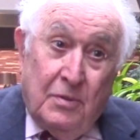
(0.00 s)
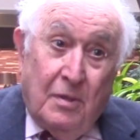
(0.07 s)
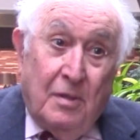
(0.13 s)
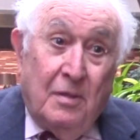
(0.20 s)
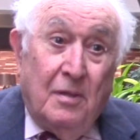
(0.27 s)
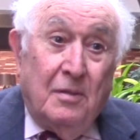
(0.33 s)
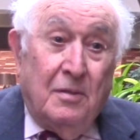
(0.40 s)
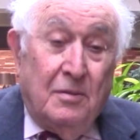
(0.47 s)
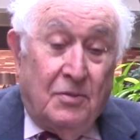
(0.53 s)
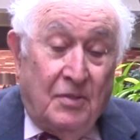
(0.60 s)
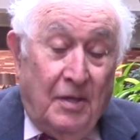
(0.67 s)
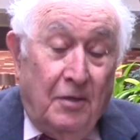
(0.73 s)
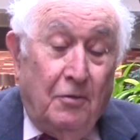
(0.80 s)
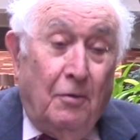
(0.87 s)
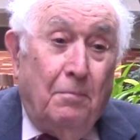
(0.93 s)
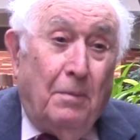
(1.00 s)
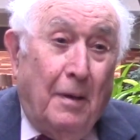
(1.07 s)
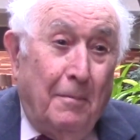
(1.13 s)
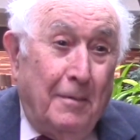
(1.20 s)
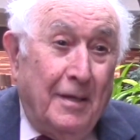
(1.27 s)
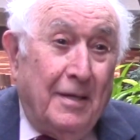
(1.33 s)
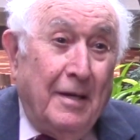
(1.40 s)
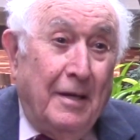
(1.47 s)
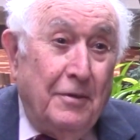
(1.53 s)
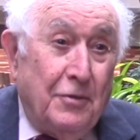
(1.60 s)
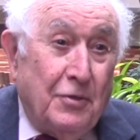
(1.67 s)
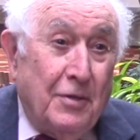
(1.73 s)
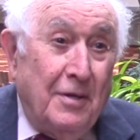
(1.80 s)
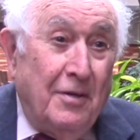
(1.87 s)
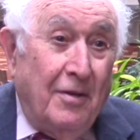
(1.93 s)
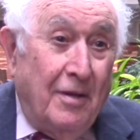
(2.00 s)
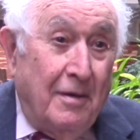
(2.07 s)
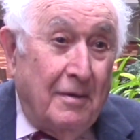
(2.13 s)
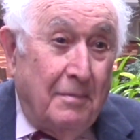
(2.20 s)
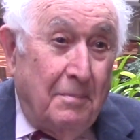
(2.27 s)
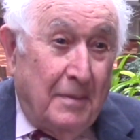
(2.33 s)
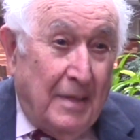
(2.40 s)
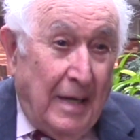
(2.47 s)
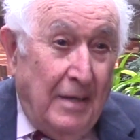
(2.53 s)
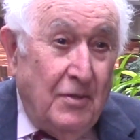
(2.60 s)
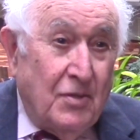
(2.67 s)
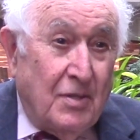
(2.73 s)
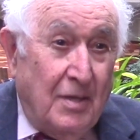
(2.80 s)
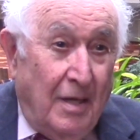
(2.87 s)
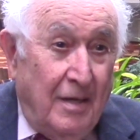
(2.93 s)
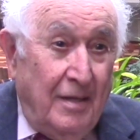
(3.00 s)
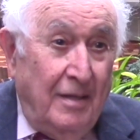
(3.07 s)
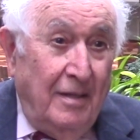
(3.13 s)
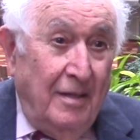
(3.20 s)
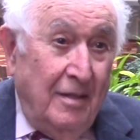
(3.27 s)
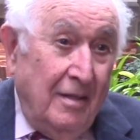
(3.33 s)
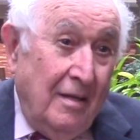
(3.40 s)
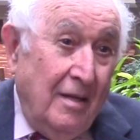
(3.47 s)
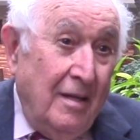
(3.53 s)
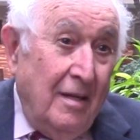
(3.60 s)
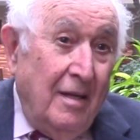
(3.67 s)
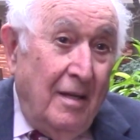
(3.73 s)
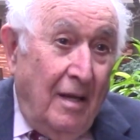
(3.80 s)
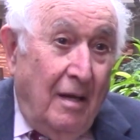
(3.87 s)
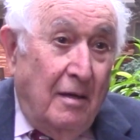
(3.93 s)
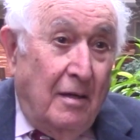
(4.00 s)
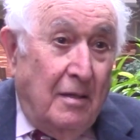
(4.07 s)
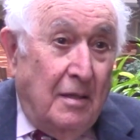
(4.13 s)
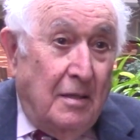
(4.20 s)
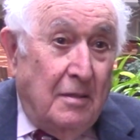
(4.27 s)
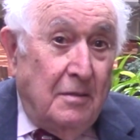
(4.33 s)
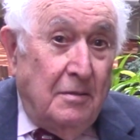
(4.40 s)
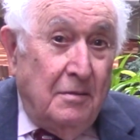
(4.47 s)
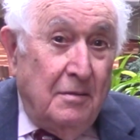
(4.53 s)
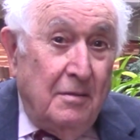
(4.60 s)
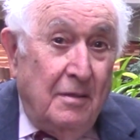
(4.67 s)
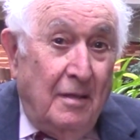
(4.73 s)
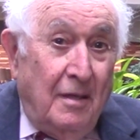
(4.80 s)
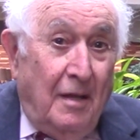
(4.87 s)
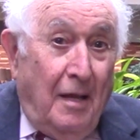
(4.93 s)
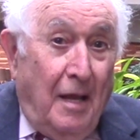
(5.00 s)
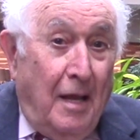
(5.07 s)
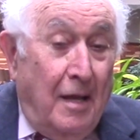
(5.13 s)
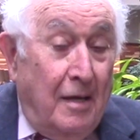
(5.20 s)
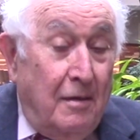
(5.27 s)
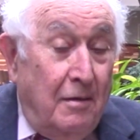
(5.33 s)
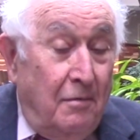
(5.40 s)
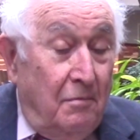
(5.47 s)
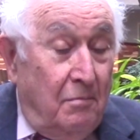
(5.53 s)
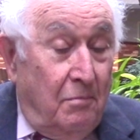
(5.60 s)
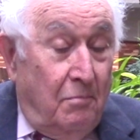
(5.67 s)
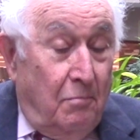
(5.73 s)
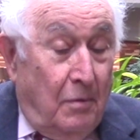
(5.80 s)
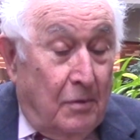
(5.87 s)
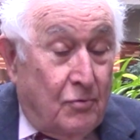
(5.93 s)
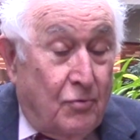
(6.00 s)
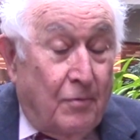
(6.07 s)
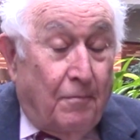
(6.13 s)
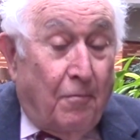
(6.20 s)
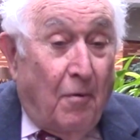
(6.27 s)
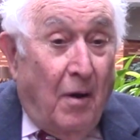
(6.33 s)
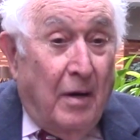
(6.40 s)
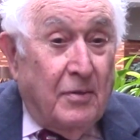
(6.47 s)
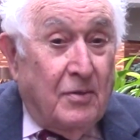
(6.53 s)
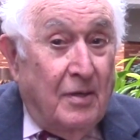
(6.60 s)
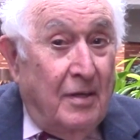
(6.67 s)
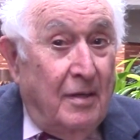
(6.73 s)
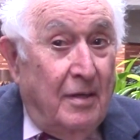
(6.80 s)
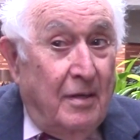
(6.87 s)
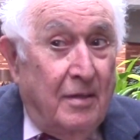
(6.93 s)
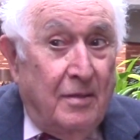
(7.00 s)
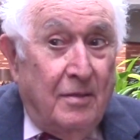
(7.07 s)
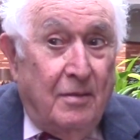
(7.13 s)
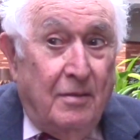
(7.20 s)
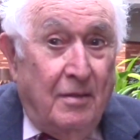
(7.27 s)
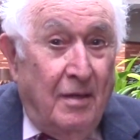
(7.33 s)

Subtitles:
a single publication on a case study, and what's surprising is,